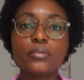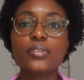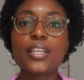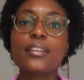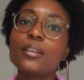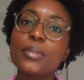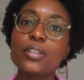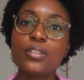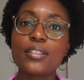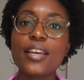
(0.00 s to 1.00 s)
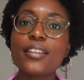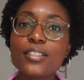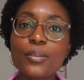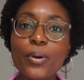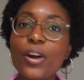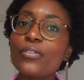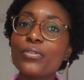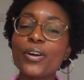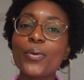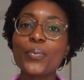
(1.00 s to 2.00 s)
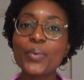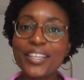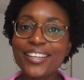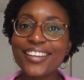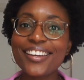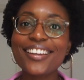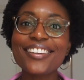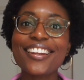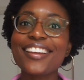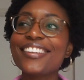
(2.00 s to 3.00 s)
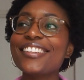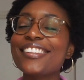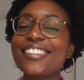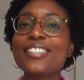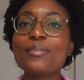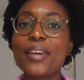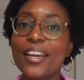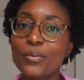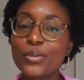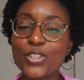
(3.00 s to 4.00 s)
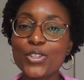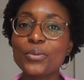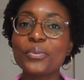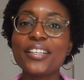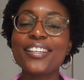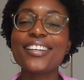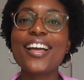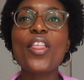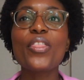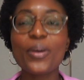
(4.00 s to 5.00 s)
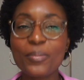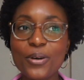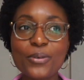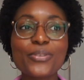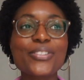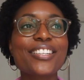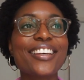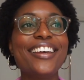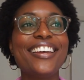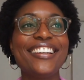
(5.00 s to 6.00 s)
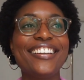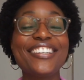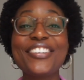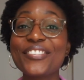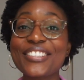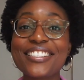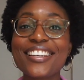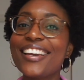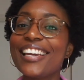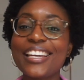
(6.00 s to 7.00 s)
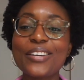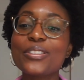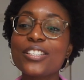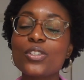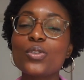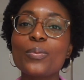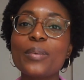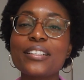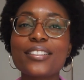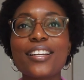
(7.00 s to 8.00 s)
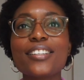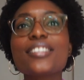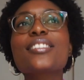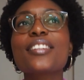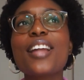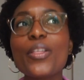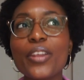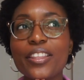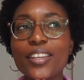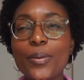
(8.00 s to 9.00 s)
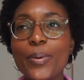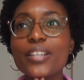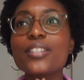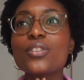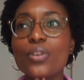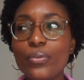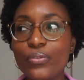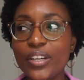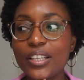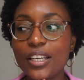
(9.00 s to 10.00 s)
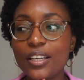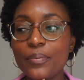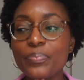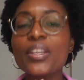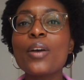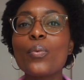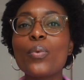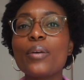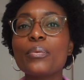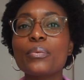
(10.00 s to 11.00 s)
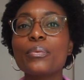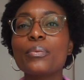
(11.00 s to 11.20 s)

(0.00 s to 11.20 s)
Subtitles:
taking me to Zanzibar for a weekend. Like, this man was doing the most. It was just too much. And now that I think about it, it's so funny what